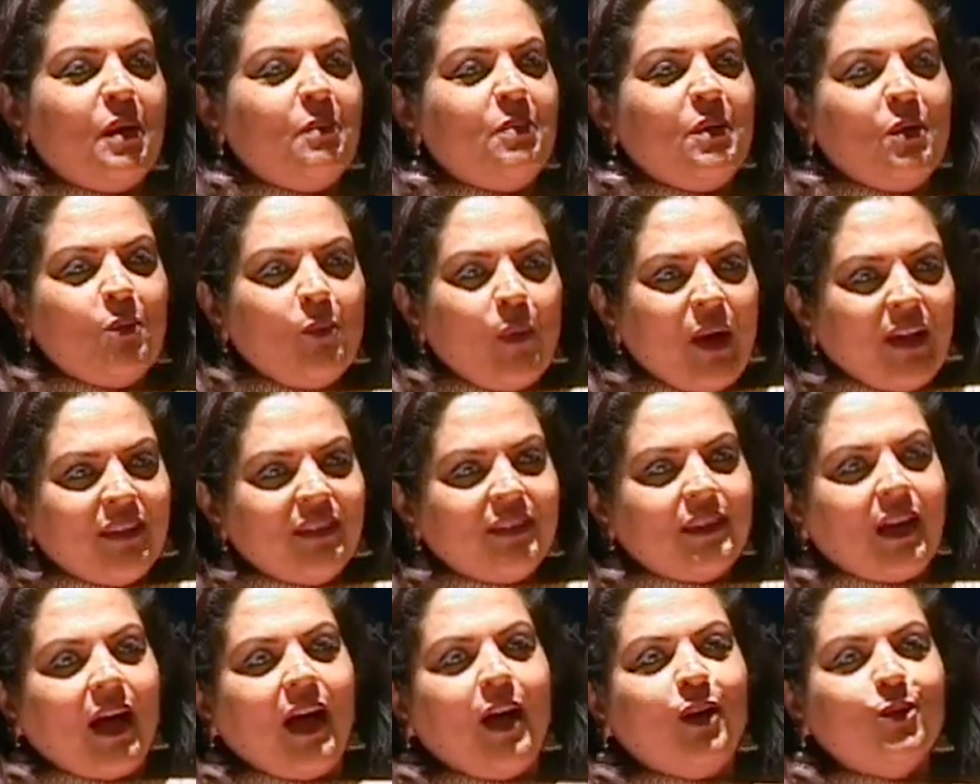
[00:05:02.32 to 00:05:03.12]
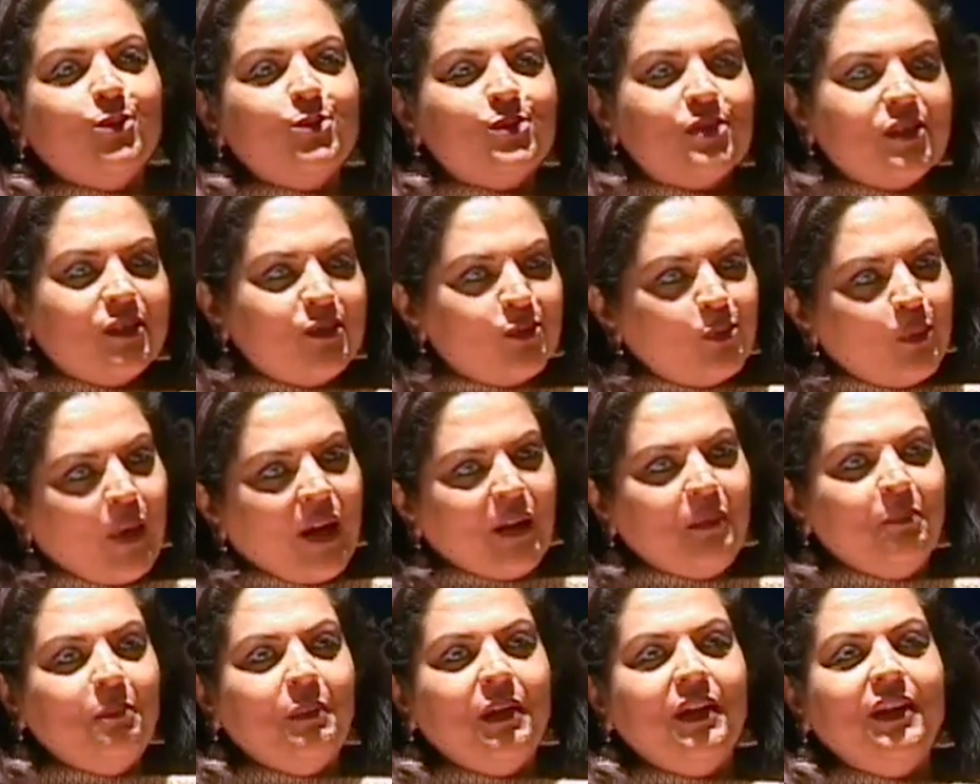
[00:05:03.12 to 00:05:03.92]
maybe 1,000,
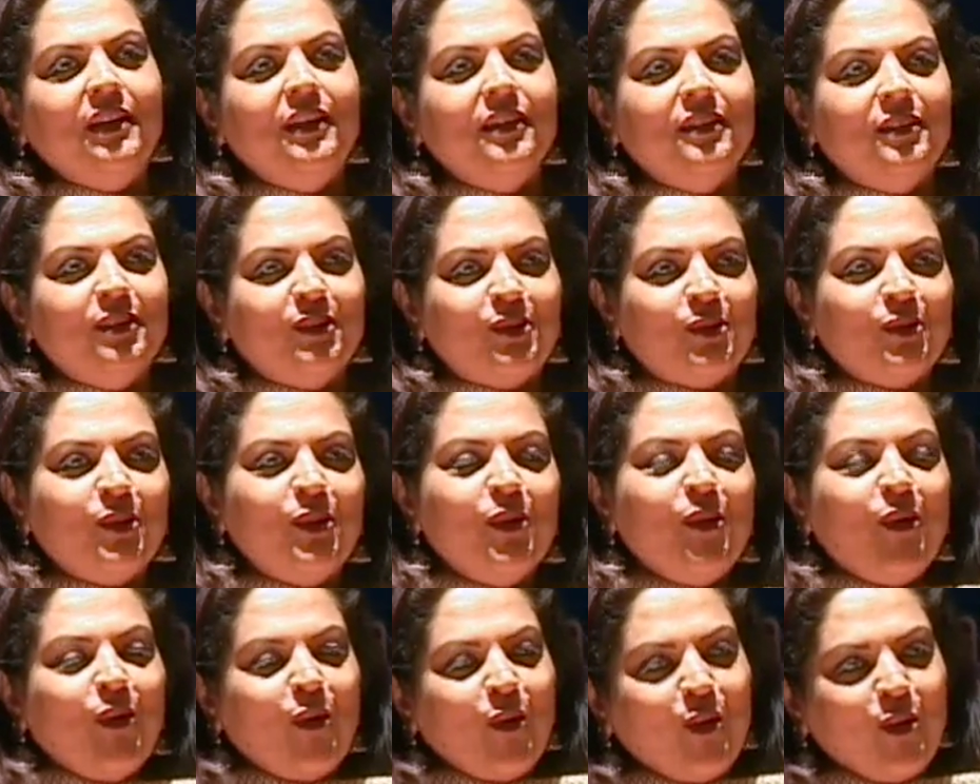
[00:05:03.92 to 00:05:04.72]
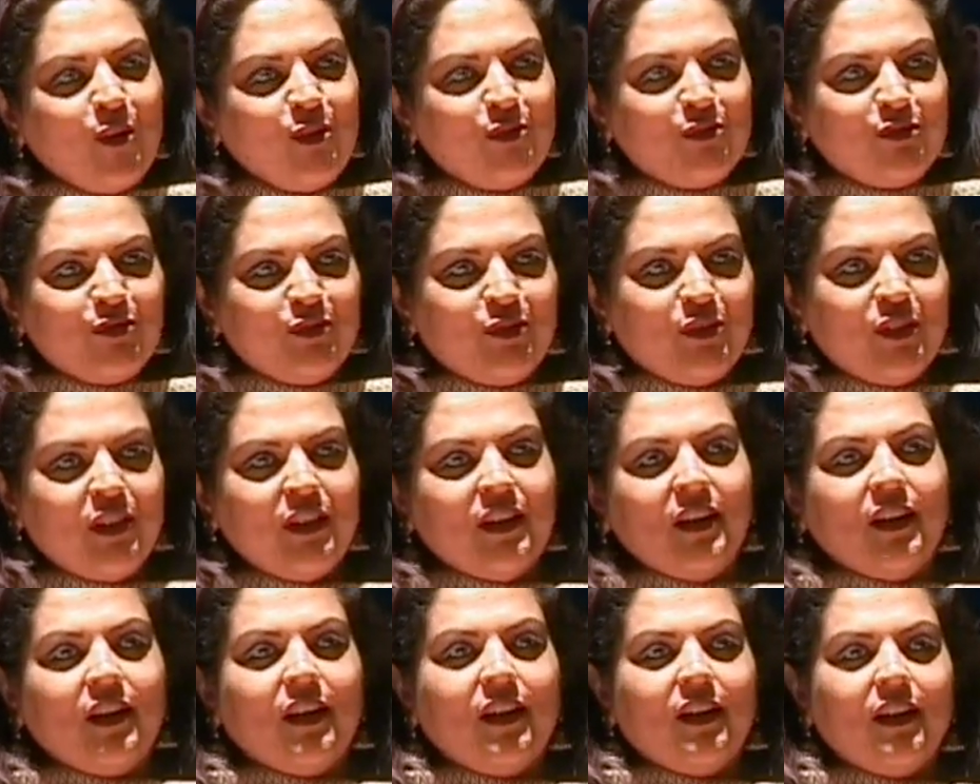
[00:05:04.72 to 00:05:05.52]
1 millionth of
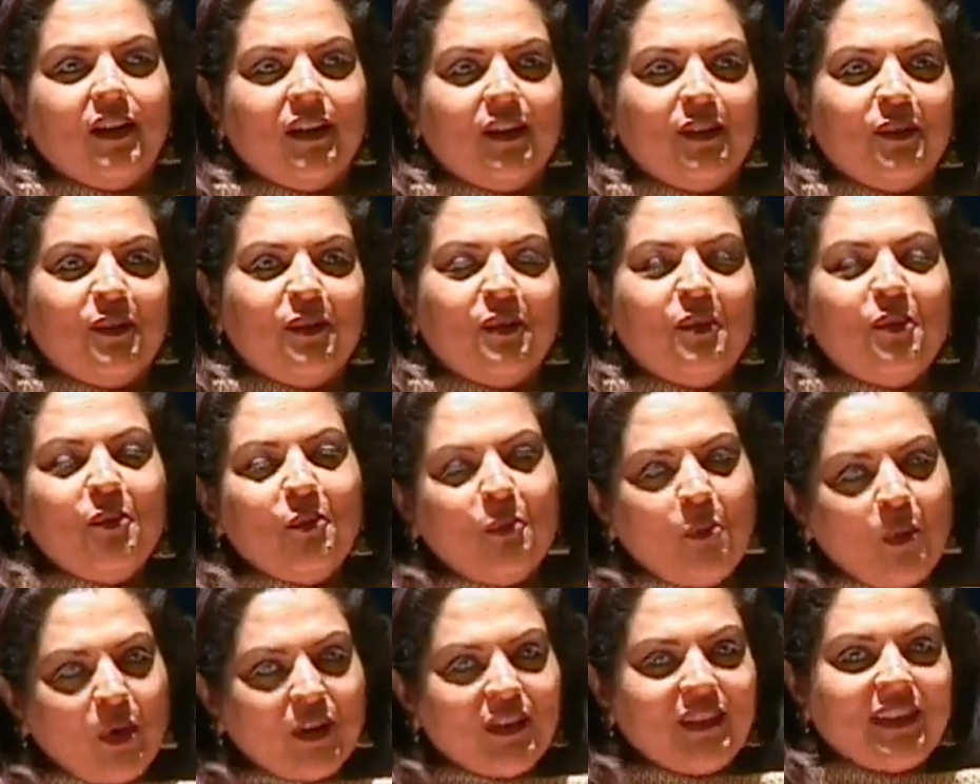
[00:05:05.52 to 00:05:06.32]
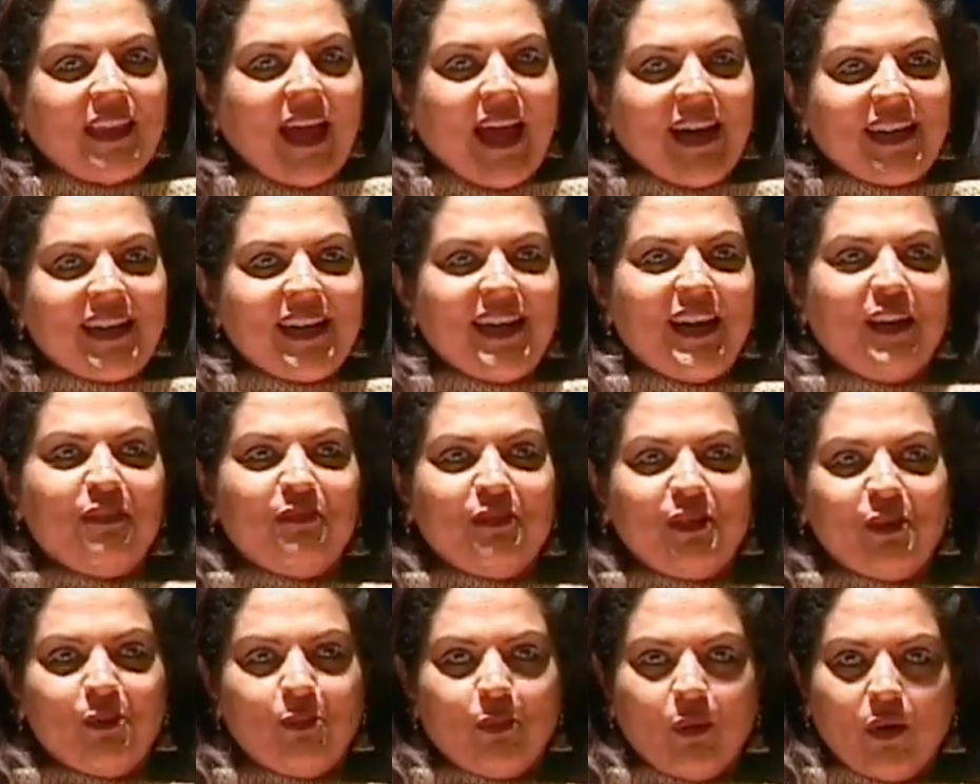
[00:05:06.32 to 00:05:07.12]
what that
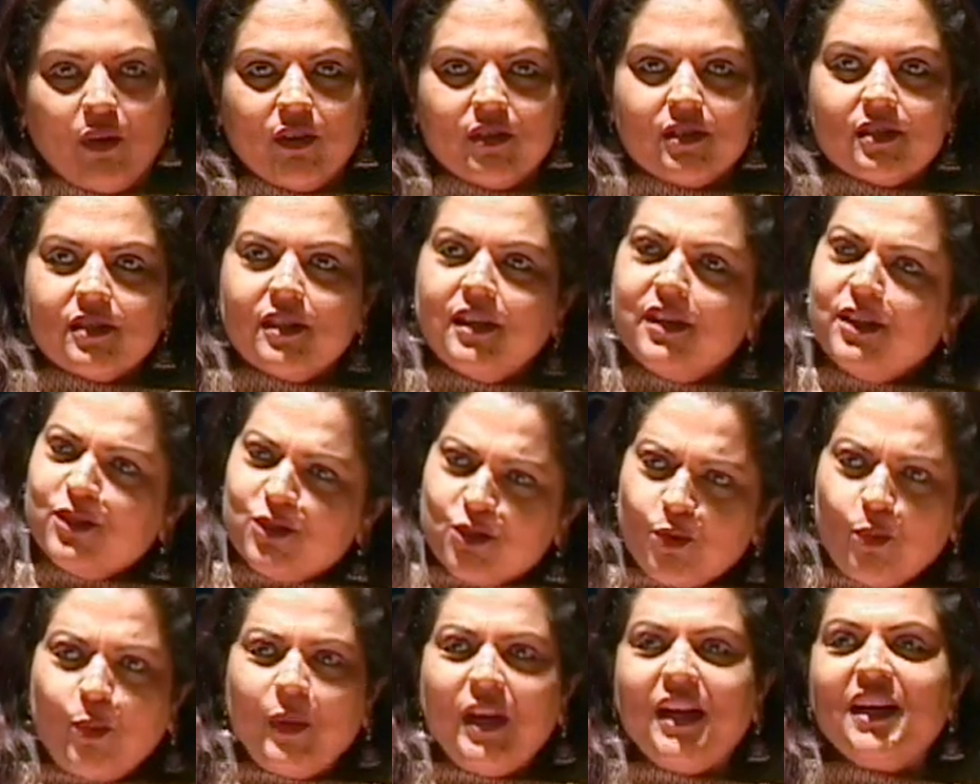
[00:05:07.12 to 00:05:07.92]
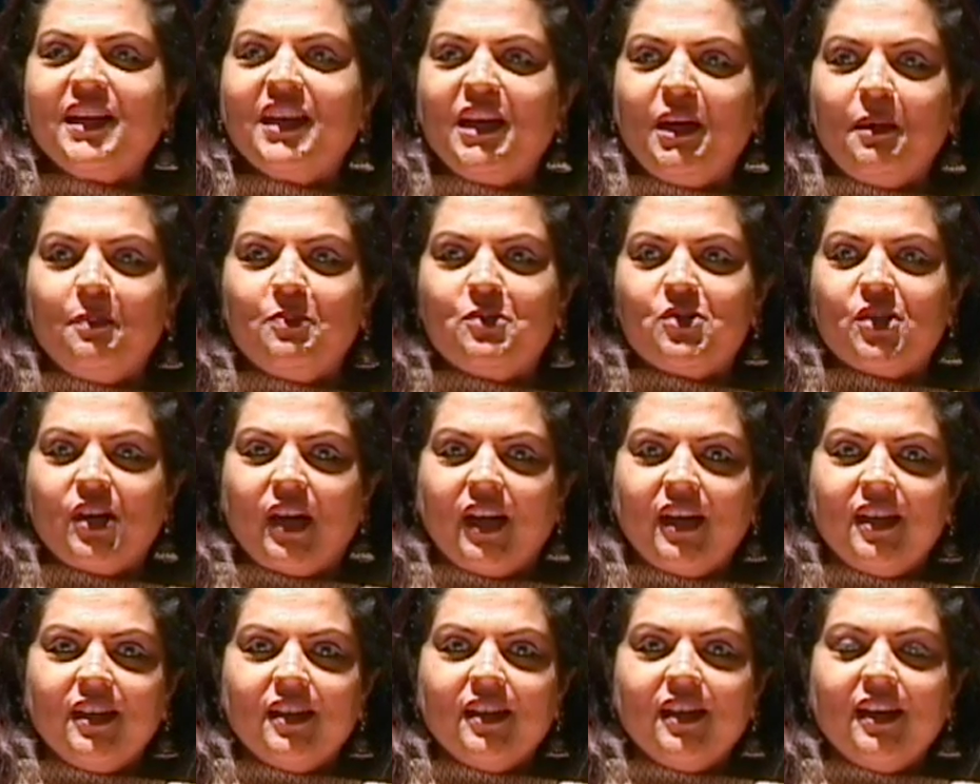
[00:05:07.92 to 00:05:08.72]
level was. So we'll keep
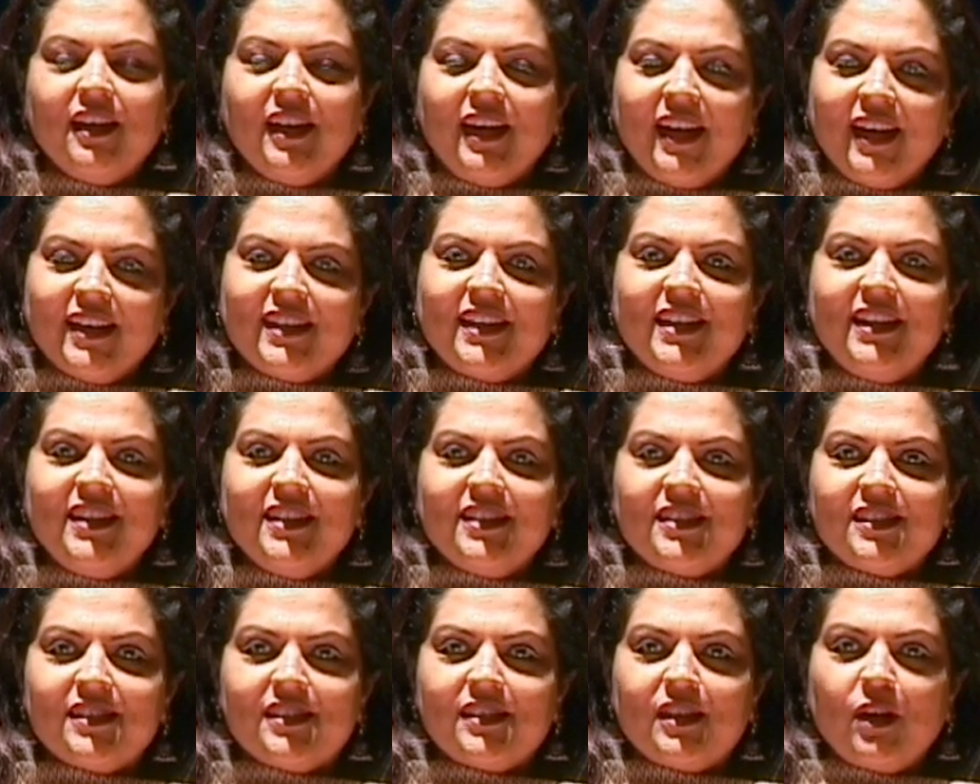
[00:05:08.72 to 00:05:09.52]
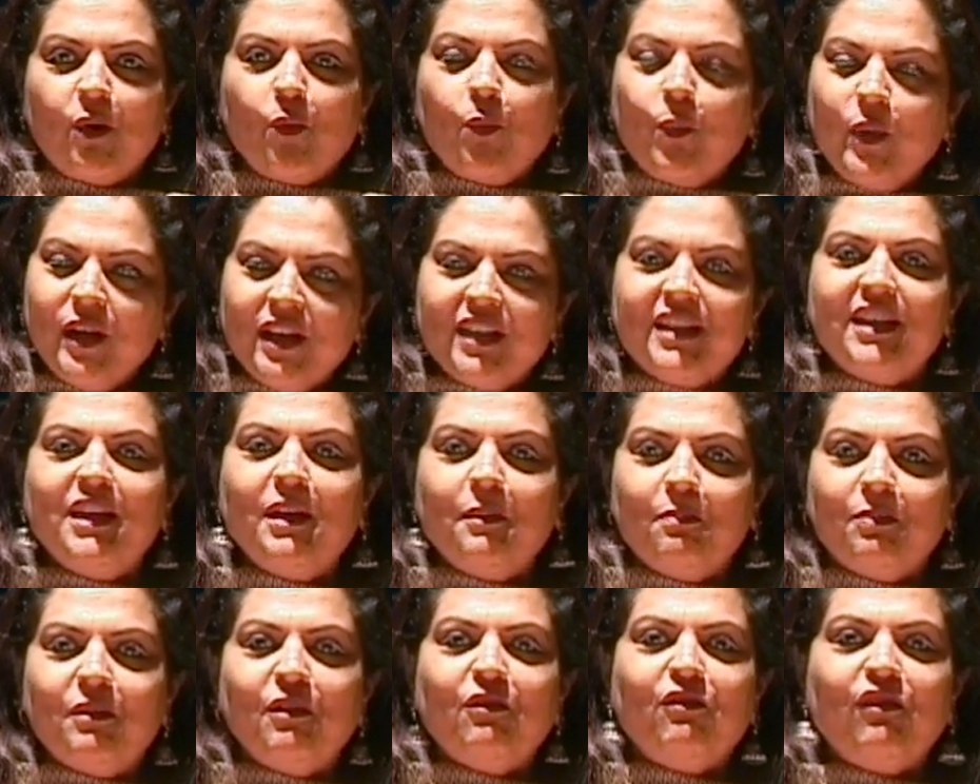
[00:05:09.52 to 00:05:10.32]
trying, at least we'll
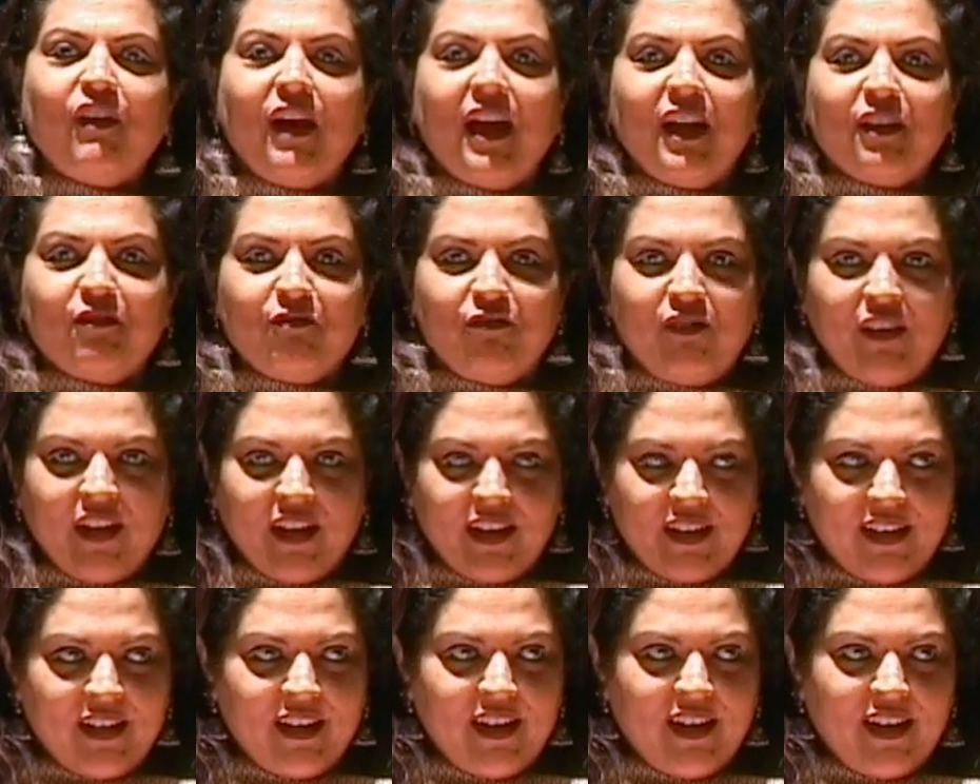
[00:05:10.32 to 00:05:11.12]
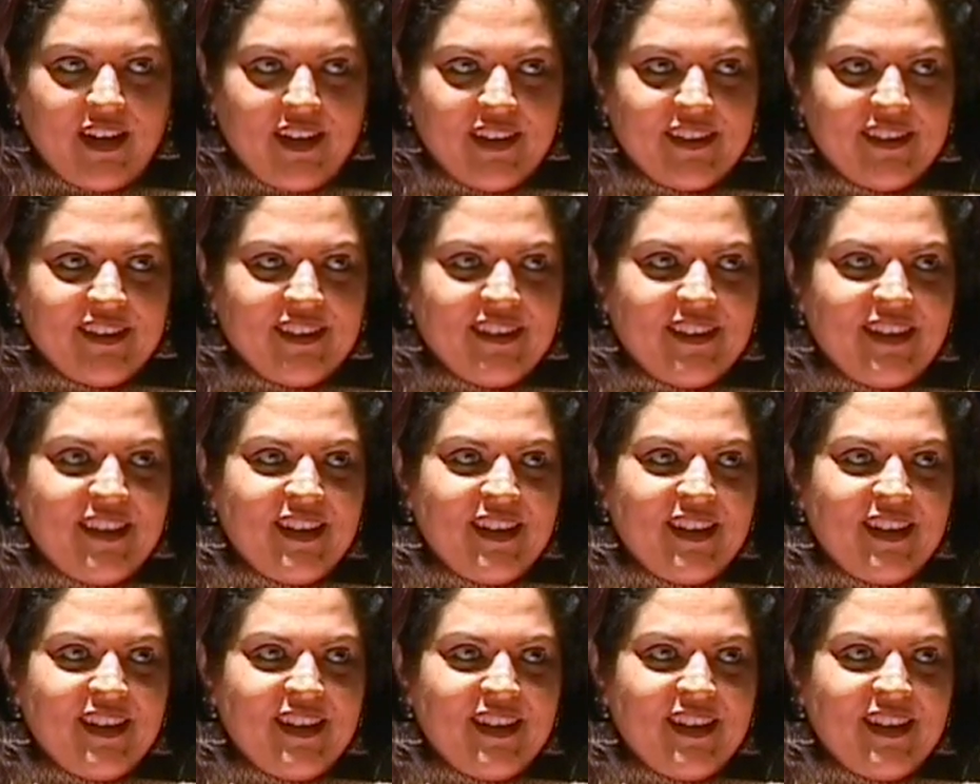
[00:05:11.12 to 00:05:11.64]
keep the flag flying high.